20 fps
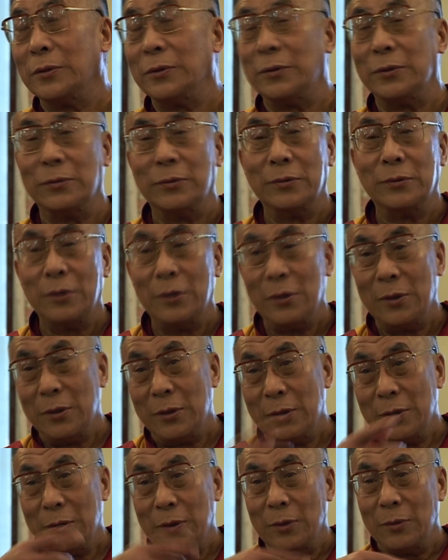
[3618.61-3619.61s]
but through
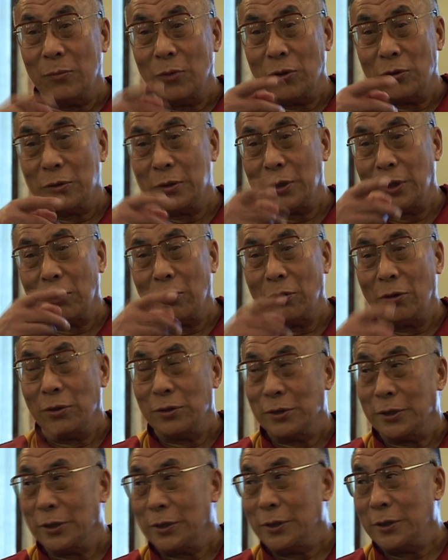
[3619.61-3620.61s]
modern
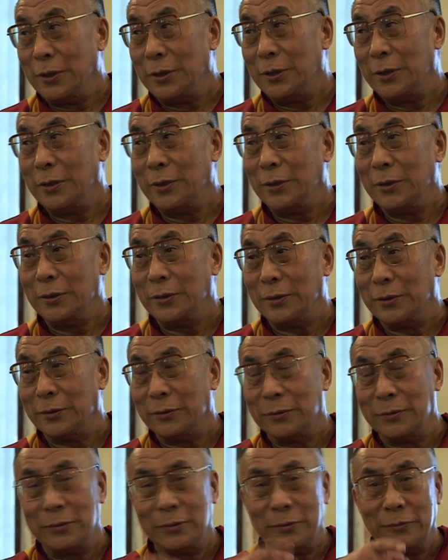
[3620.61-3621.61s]
technology,
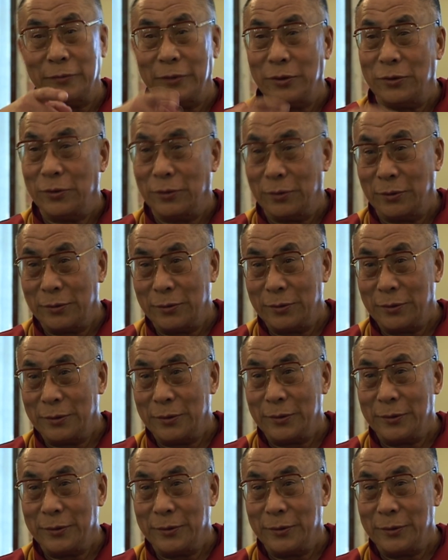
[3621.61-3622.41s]
through video,